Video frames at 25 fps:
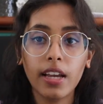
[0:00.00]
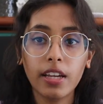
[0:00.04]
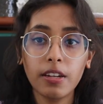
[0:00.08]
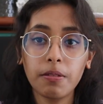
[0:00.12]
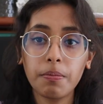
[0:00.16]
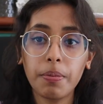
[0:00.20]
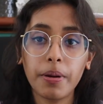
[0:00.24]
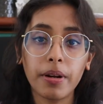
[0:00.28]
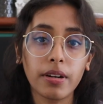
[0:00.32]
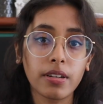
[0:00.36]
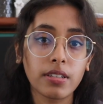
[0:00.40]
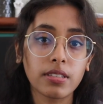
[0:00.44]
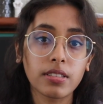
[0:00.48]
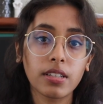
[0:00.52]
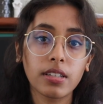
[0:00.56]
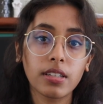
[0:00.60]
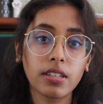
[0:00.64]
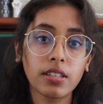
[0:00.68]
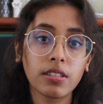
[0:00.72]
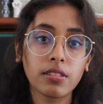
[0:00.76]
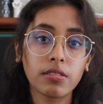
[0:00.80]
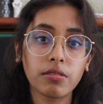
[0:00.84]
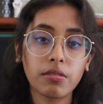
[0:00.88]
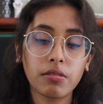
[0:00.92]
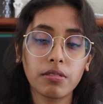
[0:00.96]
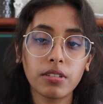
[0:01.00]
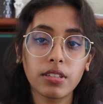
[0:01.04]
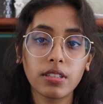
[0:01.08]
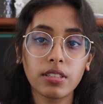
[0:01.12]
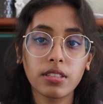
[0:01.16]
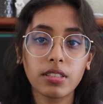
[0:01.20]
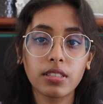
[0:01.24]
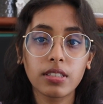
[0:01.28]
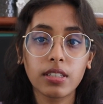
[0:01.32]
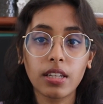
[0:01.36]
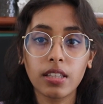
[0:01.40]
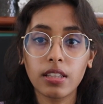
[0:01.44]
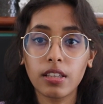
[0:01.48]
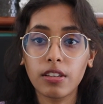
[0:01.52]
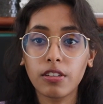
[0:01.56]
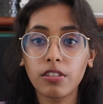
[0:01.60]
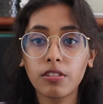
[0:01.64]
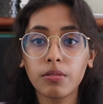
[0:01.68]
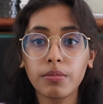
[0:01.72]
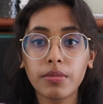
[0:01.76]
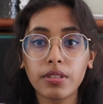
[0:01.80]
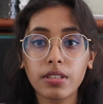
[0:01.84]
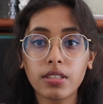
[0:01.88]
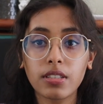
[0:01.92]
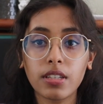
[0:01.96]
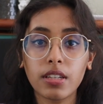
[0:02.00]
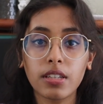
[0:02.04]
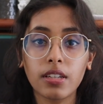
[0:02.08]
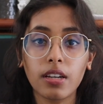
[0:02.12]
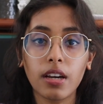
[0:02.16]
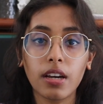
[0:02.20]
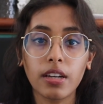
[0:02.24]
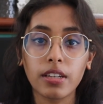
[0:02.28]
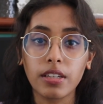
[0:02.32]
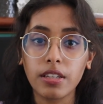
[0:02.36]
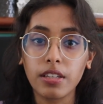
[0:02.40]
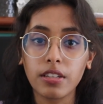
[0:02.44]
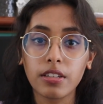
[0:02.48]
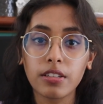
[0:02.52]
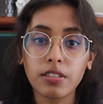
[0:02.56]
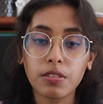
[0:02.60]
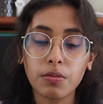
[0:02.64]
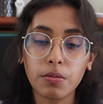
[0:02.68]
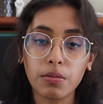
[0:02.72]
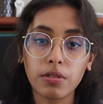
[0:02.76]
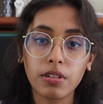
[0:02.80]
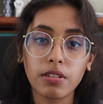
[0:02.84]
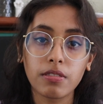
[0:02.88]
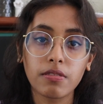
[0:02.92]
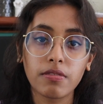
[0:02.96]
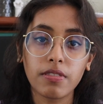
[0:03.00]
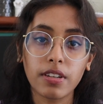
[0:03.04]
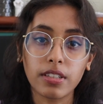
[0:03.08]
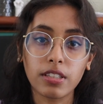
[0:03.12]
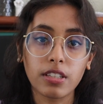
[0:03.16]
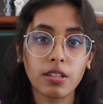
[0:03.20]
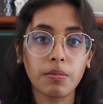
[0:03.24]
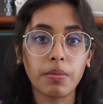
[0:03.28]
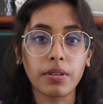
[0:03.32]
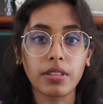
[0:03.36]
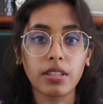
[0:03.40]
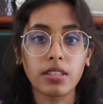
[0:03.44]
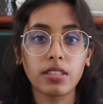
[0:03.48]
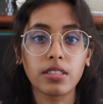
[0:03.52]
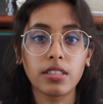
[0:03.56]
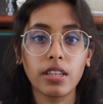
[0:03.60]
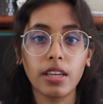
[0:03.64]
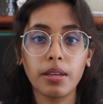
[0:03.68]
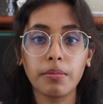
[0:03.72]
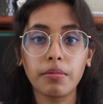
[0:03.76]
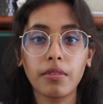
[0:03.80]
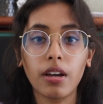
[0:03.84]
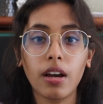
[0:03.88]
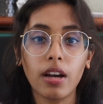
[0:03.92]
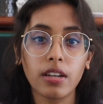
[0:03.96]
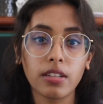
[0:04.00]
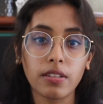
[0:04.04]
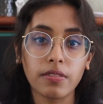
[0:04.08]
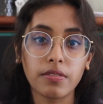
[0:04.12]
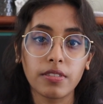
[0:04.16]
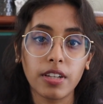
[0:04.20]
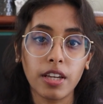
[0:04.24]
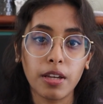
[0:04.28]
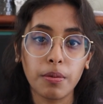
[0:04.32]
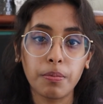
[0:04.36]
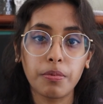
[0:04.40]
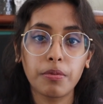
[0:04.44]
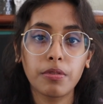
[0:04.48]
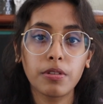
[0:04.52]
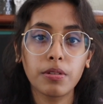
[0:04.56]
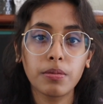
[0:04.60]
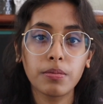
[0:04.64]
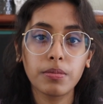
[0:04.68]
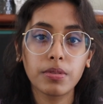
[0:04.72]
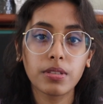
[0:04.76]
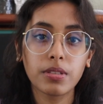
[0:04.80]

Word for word: And parasite historians say that humans and hyenas were infected by the same kind of tapeworm